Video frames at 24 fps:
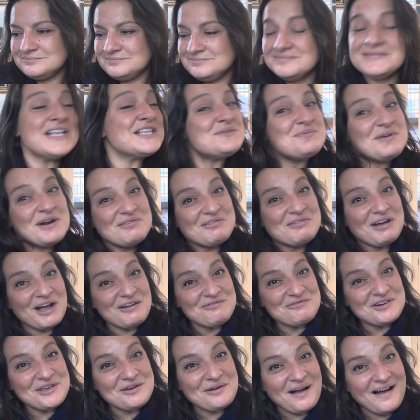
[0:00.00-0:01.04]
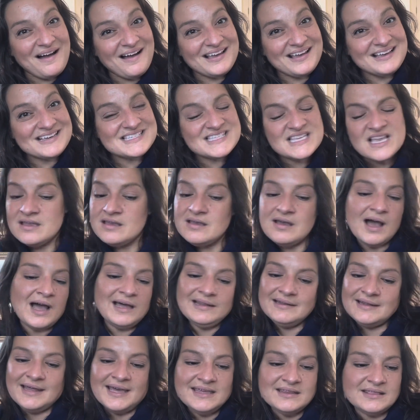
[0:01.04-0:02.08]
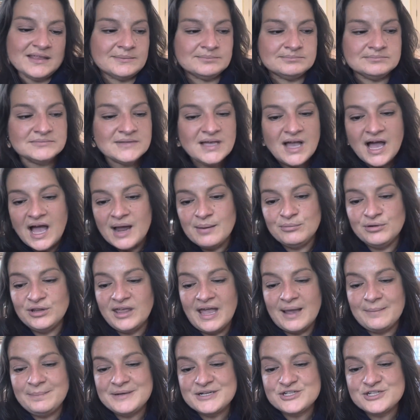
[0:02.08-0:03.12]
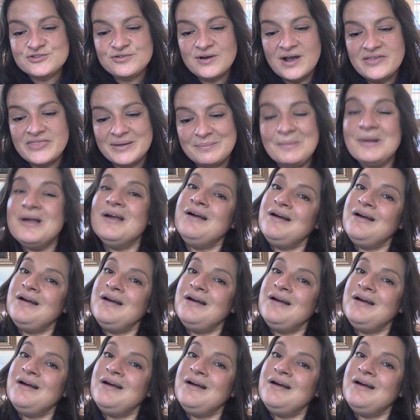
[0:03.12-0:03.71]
That's what I've got for you guys. I like them. I'm really happy to try them.